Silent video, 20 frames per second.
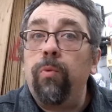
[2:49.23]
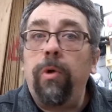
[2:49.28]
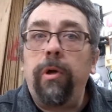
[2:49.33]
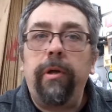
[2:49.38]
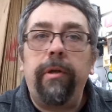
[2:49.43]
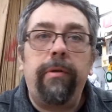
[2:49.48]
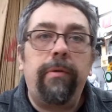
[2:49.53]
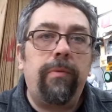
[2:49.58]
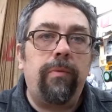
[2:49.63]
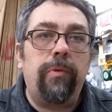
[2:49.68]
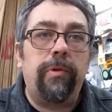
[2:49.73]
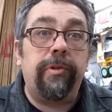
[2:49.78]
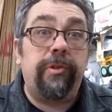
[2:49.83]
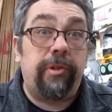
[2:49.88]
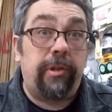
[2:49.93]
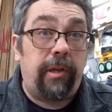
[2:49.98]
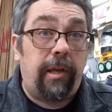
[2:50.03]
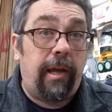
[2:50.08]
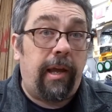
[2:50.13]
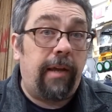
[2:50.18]
One was
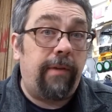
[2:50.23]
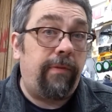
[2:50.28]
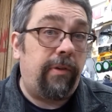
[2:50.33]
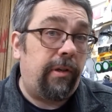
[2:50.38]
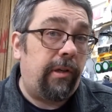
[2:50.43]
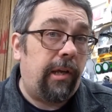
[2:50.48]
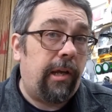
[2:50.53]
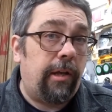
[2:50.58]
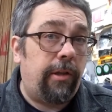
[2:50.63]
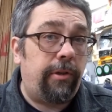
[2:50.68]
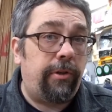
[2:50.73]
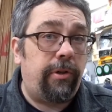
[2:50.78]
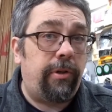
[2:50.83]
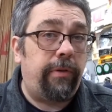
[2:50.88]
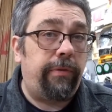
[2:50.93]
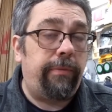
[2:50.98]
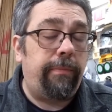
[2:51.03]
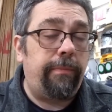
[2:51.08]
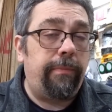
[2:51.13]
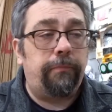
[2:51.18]
an Advent
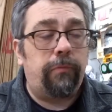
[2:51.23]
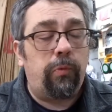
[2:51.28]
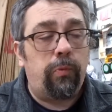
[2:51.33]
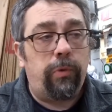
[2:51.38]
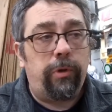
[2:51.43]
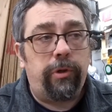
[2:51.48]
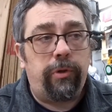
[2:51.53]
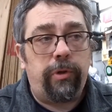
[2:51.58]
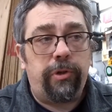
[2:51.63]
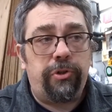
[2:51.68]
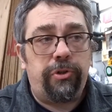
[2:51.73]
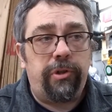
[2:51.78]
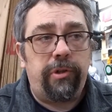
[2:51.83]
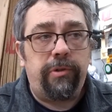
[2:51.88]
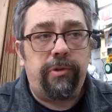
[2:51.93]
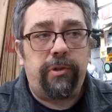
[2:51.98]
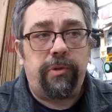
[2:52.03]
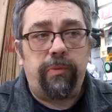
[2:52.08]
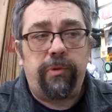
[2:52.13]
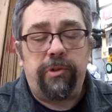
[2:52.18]
calendar. We're
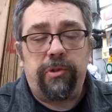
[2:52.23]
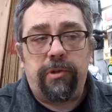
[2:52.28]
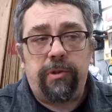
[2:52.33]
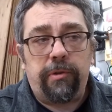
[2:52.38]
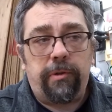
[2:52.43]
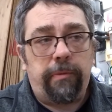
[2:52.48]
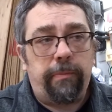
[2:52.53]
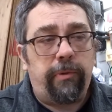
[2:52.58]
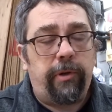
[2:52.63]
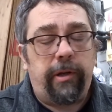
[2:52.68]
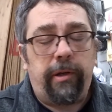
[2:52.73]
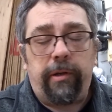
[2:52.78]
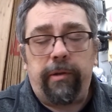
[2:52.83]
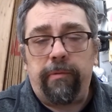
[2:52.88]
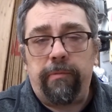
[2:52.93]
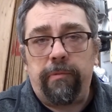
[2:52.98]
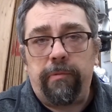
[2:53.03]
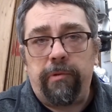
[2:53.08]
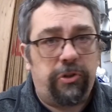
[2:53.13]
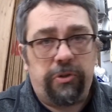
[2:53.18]
Christians and we celebrate
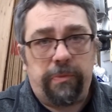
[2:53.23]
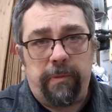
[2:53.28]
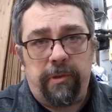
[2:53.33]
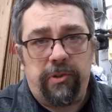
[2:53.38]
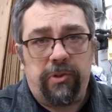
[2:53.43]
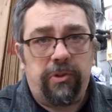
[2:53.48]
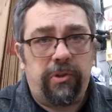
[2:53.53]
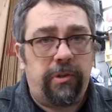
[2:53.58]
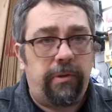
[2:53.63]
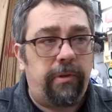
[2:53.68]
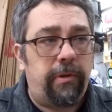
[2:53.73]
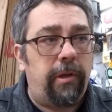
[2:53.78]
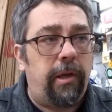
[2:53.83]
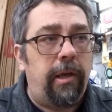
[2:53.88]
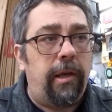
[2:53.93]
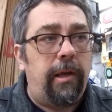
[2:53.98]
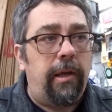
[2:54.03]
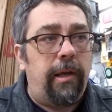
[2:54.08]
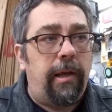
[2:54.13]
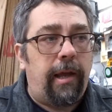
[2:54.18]
Christmas and
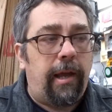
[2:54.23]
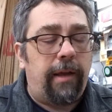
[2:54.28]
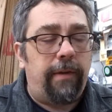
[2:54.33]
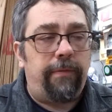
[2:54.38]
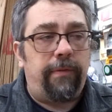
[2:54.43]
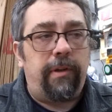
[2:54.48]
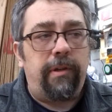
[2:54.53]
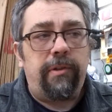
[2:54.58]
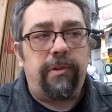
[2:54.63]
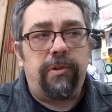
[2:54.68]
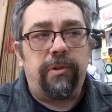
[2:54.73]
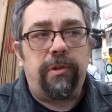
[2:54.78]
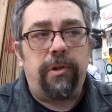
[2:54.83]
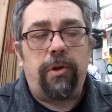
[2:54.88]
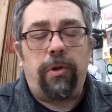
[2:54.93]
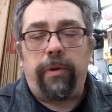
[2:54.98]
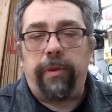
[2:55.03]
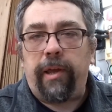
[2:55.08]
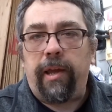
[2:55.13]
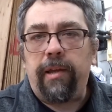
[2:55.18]
Advent and
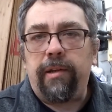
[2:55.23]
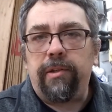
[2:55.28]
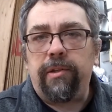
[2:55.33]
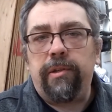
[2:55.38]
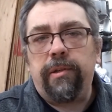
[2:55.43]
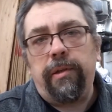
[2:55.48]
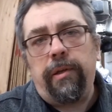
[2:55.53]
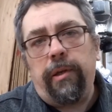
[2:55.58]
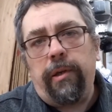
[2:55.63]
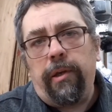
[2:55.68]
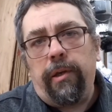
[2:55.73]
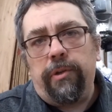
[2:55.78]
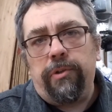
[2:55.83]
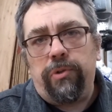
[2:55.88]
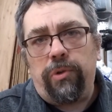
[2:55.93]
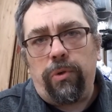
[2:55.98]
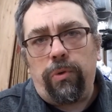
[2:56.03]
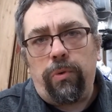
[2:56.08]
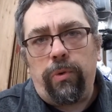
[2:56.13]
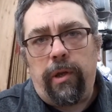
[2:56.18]
all that.
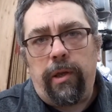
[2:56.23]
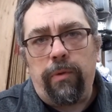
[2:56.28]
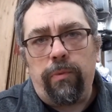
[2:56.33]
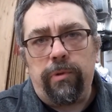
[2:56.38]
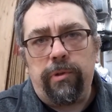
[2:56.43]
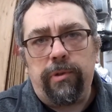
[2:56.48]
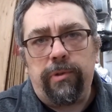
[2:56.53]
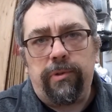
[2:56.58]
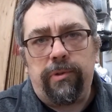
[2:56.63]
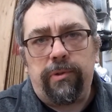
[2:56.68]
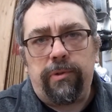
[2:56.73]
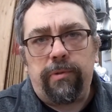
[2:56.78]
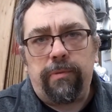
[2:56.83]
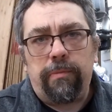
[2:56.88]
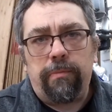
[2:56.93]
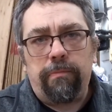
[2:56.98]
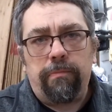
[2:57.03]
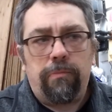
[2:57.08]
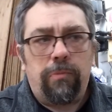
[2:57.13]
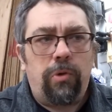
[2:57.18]
So it was
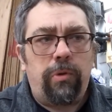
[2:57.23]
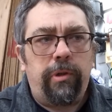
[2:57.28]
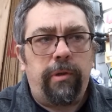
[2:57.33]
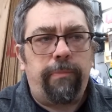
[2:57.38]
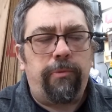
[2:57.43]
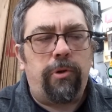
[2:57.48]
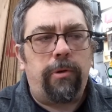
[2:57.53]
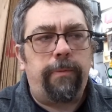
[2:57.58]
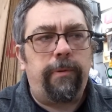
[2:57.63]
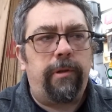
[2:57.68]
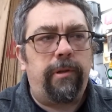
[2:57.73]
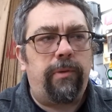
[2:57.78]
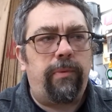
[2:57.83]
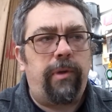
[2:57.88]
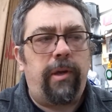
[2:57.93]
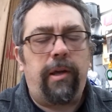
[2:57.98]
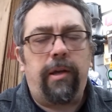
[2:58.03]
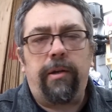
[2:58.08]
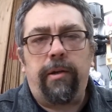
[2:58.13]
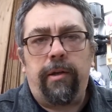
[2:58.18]
only appropriate that
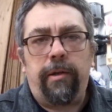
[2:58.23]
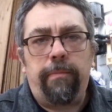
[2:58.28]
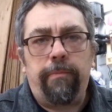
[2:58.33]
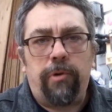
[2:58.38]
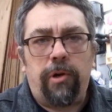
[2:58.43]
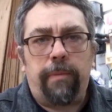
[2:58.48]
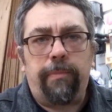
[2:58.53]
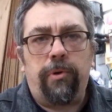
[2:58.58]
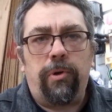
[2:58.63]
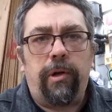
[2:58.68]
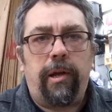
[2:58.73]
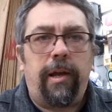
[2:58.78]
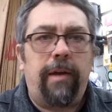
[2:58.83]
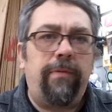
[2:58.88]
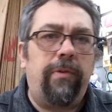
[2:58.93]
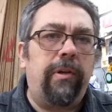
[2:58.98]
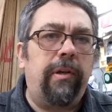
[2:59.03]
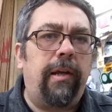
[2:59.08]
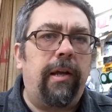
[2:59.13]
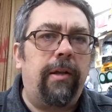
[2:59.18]
we had a proper
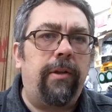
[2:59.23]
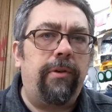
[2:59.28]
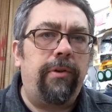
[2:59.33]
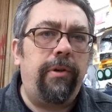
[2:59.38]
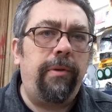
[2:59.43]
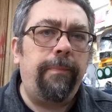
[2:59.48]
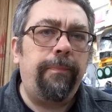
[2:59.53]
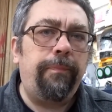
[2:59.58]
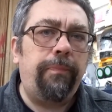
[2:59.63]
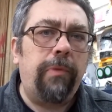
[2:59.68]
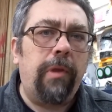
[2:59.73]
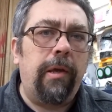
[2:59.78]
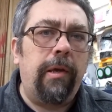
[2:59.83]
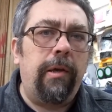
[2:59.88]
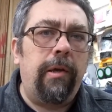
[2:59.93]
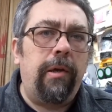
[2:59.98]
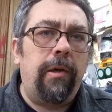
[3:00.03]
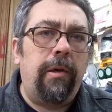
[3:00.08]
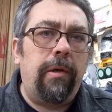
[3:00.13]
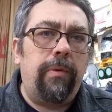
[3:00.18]
Advent calendar,
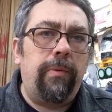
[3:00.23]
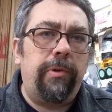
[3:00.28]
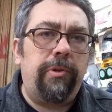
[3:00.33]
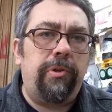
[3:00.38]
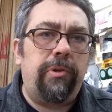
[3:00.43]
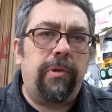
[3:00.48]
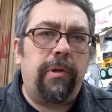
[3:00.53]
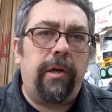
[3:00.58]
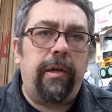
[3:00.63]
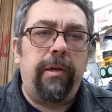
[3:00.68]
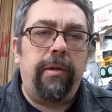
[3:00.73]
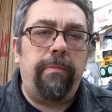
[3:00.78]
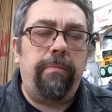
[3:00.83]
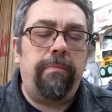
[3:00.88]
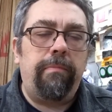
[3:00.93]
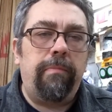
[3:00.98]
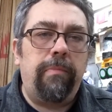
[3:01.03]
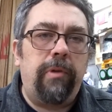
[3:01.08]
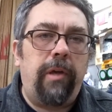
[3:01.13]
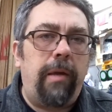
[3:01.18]
which I
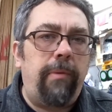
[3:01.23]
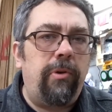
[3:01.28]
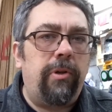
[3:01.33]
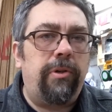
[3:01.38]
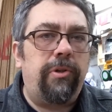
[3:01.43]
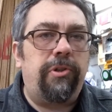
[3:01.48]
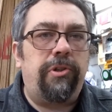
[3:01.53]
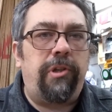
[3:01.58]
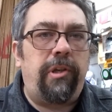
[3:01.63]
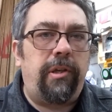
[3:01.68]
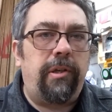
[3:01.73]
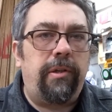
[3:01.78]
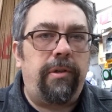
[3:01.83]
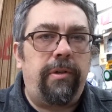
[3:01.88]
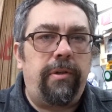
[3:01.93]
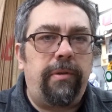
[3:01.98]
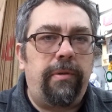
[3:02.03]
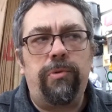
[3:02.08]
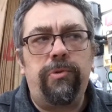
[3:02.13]
came to understand.